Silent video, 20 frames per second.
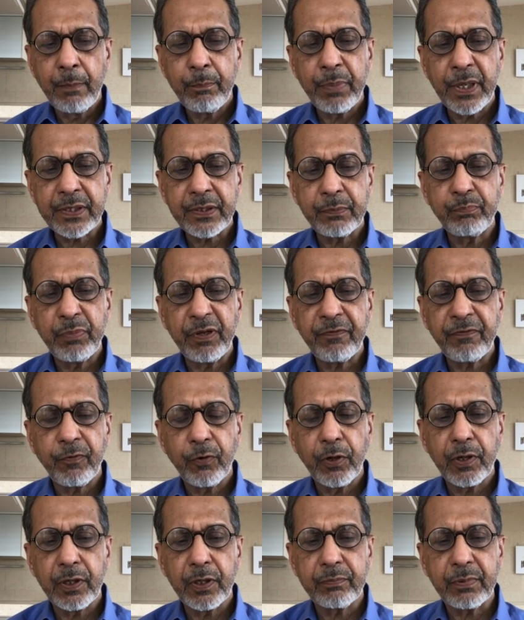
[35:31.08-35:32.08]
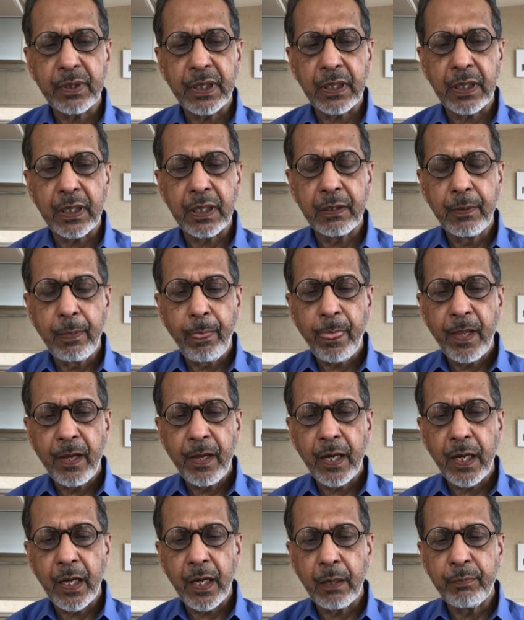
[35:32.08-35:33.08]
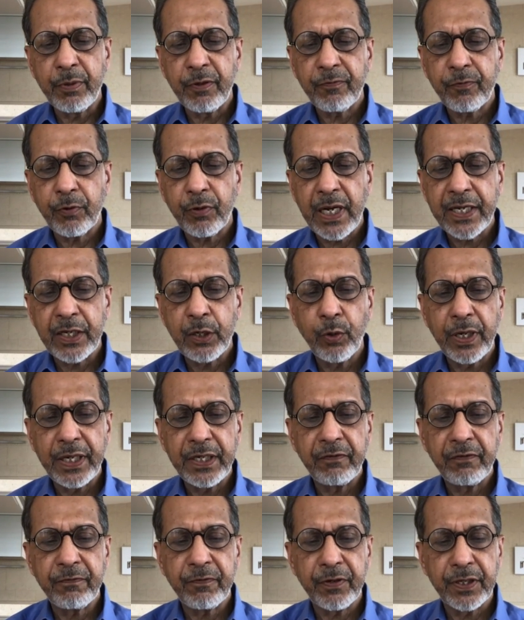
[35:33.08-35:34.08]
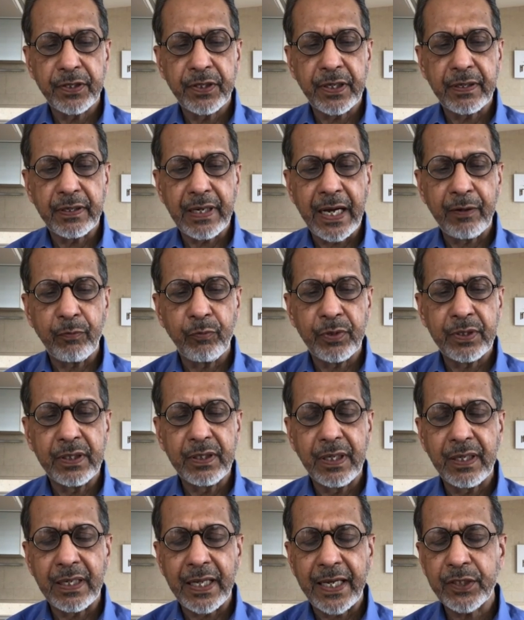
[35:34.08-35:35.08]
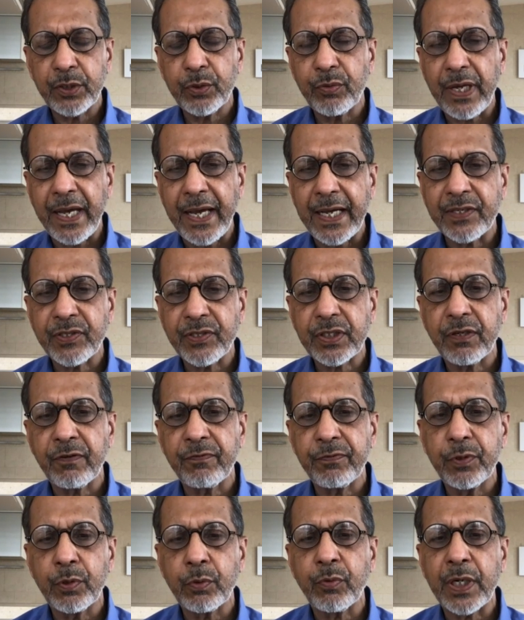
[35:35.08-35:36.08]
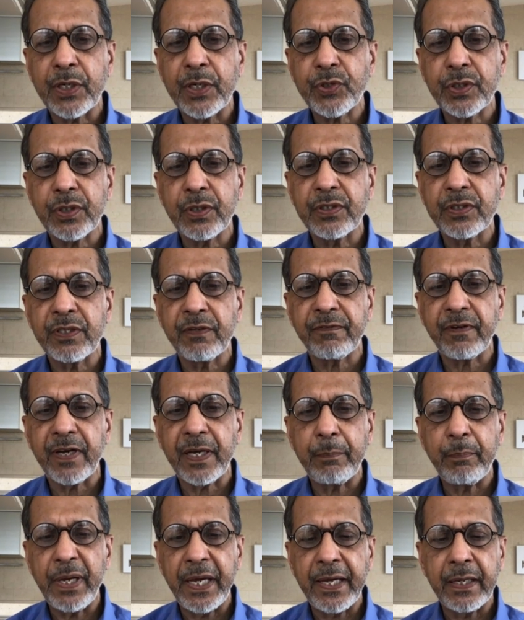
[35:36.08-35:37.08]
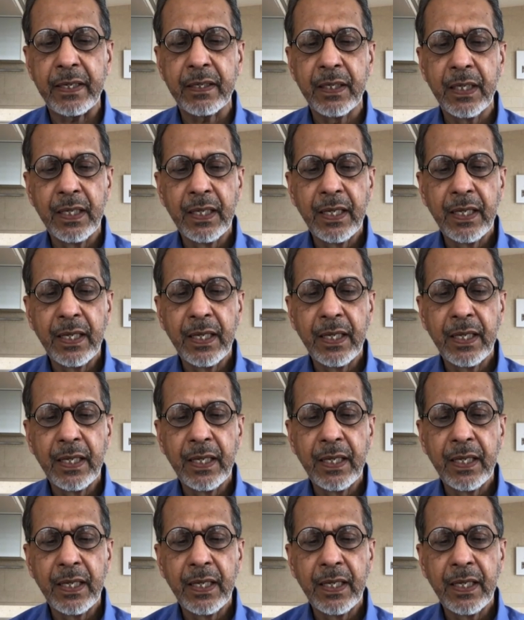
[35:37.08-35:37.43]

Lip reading: But before I go any further, I would like to ask a few questions, if I may.